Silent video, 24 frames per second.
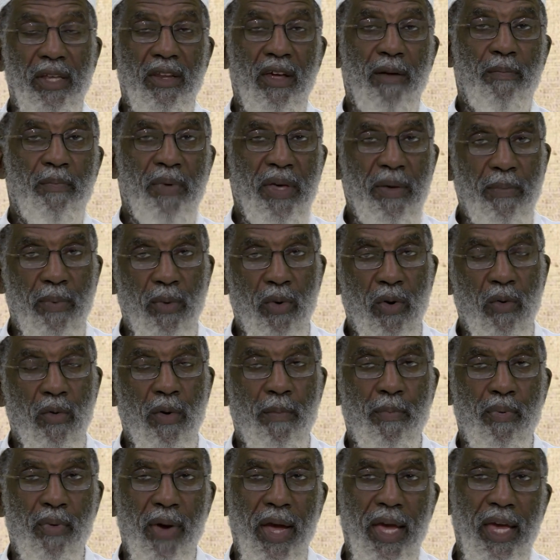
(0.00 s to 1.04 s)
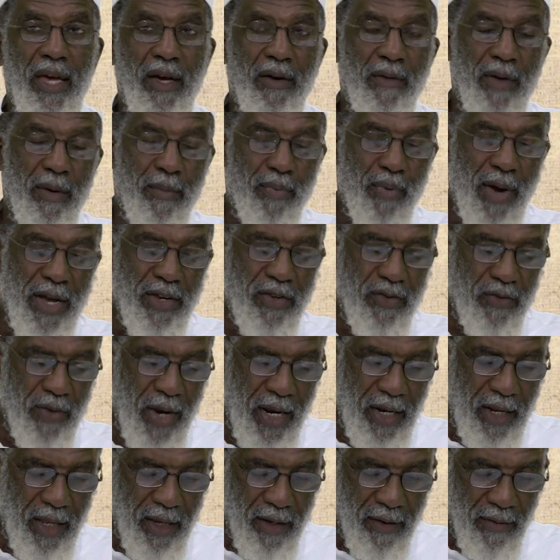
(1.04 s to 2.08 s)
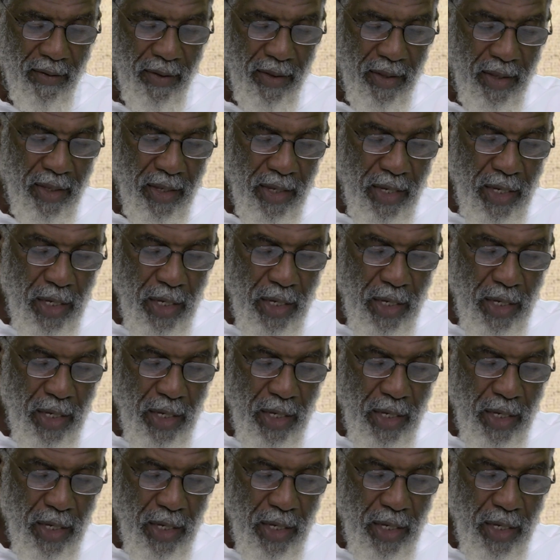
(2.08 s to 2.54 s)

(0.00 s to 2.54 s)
meaning they're people who were praying, prostrating.